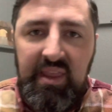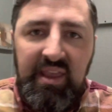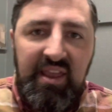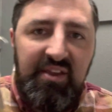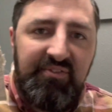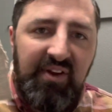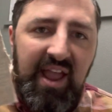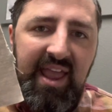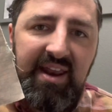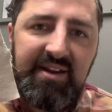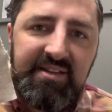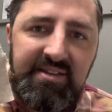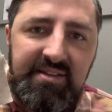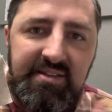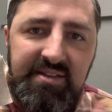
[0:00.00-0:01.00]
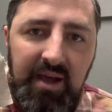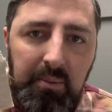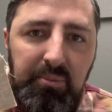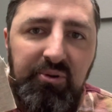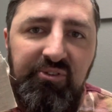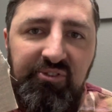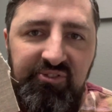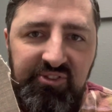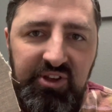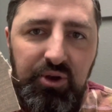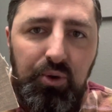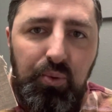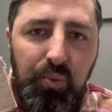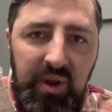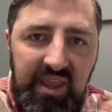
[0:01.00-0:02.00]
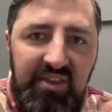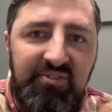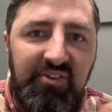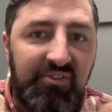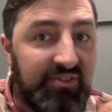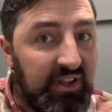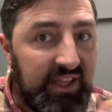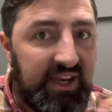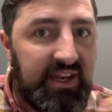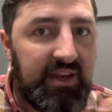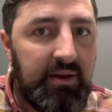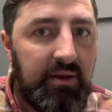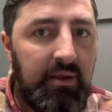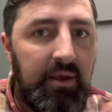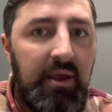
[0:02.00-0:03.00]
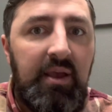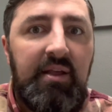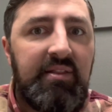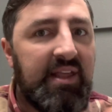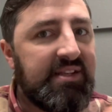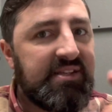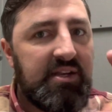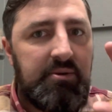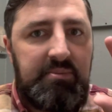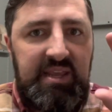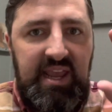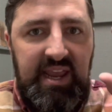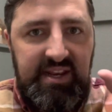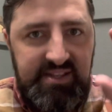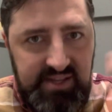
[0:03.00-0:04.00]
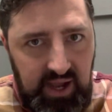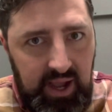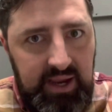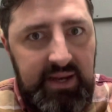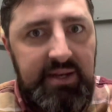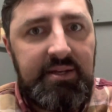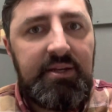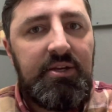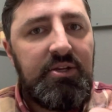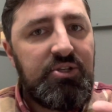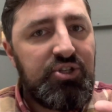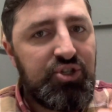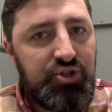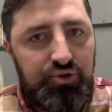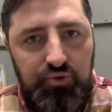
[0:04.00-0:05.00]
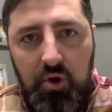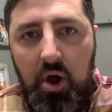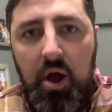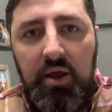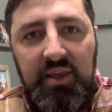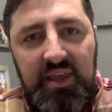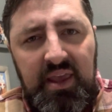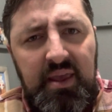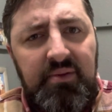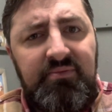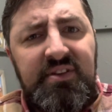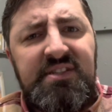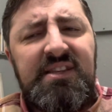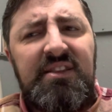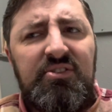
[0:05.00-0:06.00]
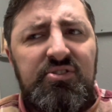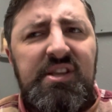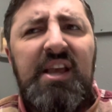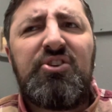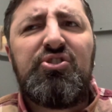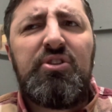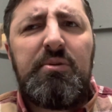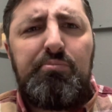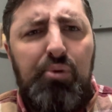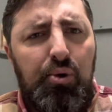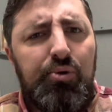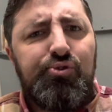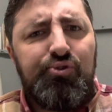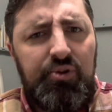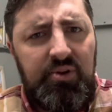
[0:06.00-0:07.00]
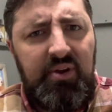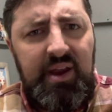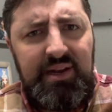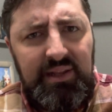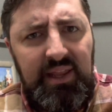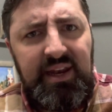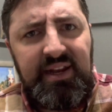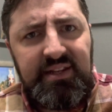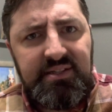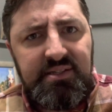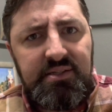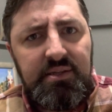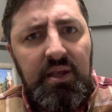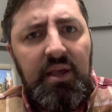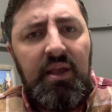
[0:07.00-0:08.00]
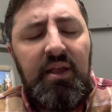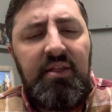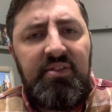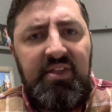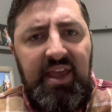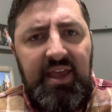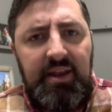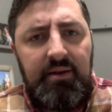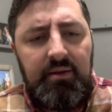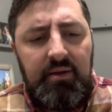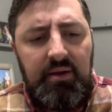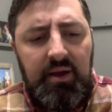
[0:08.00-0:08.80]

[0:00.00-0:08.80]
If I had a double fill weave of linen, that's going to be a tight, strong canvas, and there's actually portrait grade linens that